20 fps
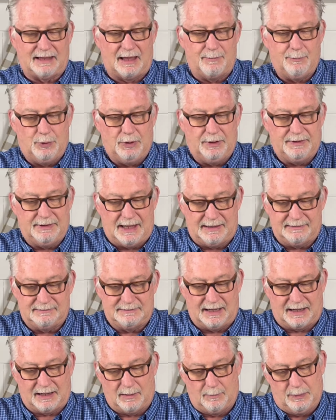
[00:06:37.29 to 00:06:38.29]
I put that
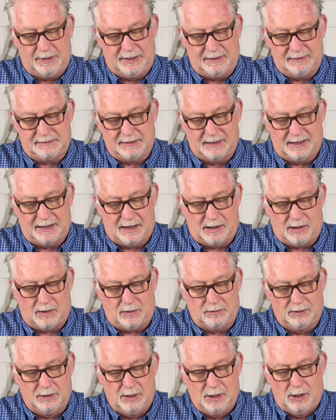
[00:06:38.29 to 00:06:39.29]
second piece in,
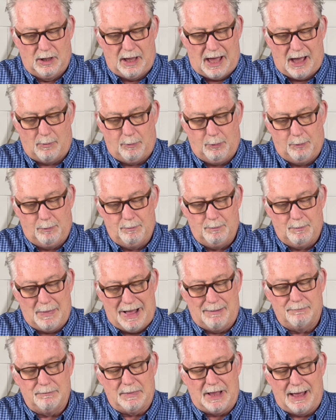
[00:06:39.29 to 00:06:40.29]
I'll, I'll,
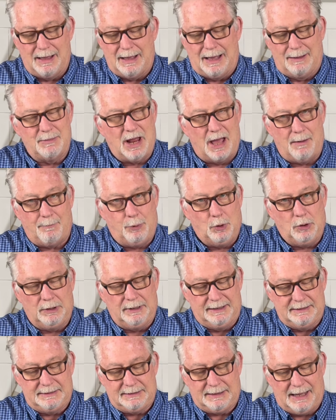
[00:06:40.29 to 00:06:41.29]
I'm not
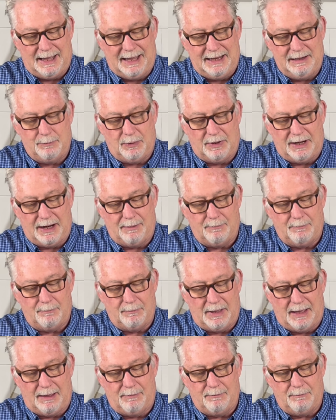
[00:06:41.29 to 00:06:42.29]
pulling tight, but I'm,
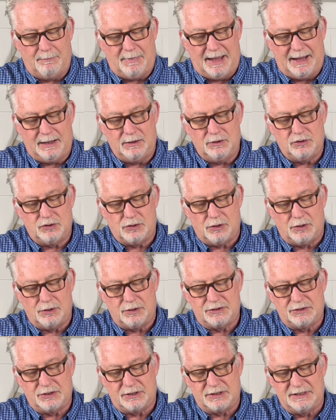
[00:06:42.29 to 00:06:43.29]
I'm making sure
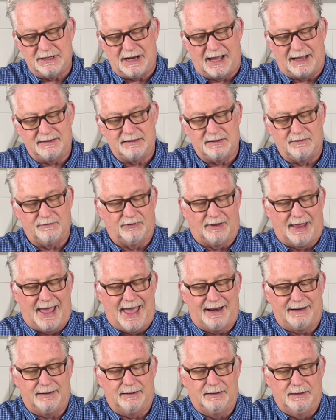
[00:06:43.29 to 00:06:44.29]
it's just nice and flat,
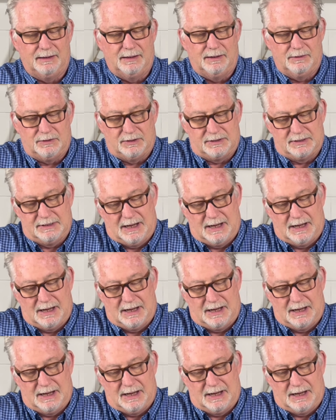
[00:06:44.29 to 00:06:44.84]
just